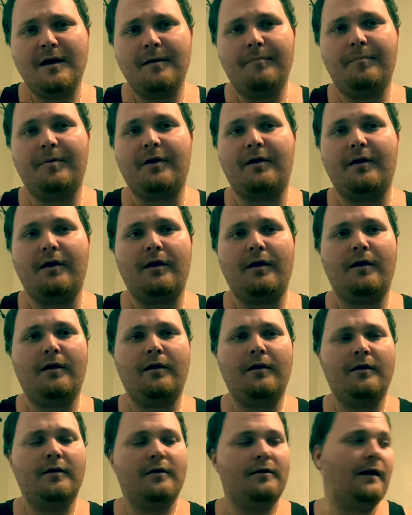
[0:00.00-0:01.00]
But
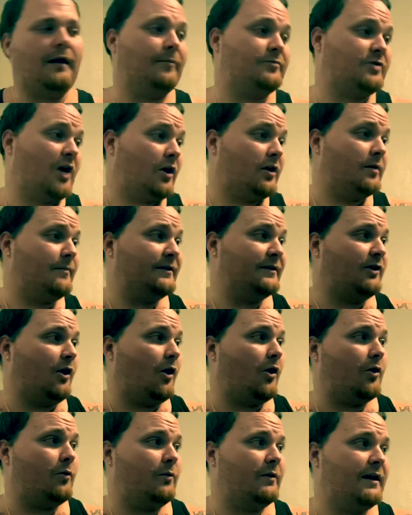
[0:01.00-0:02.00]
I'm talking to my
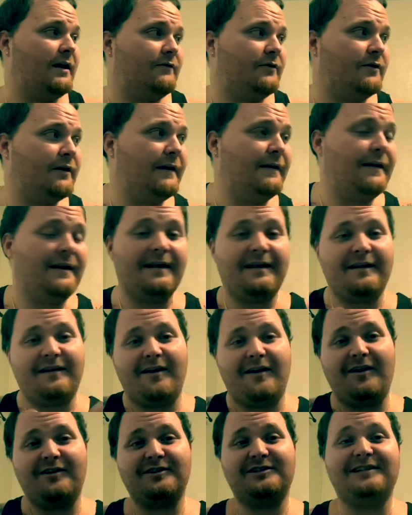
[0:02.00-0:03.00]
dog or whatever, and
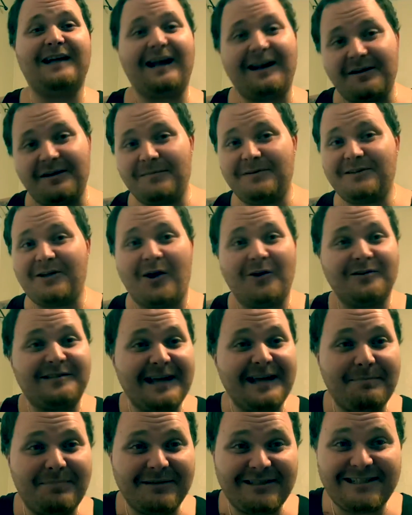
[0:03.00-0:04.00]
then shout out to my dog
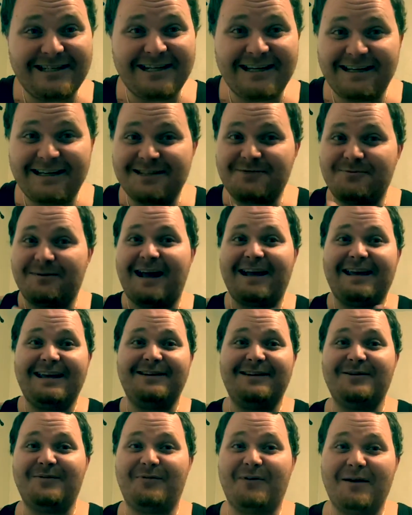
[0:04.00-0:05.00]
Tampa Jit. This when I get
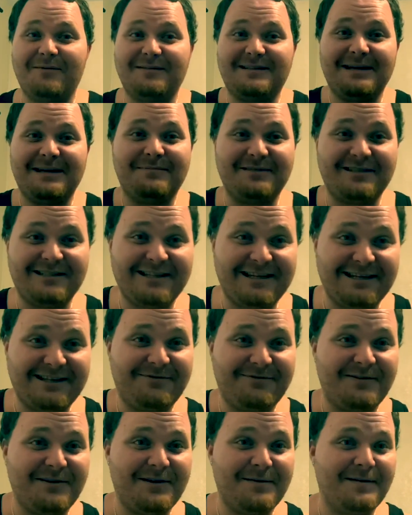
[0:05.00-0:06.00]
into a fight with Tampa Jit, you
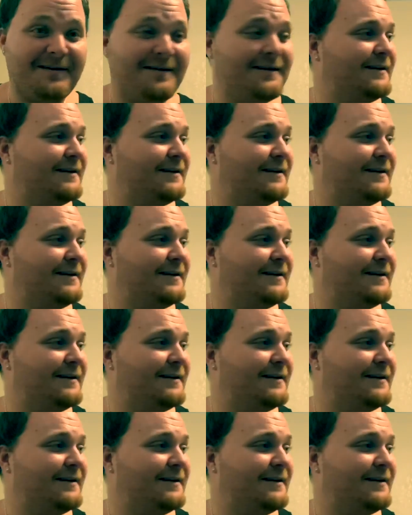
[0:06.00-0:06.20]
feel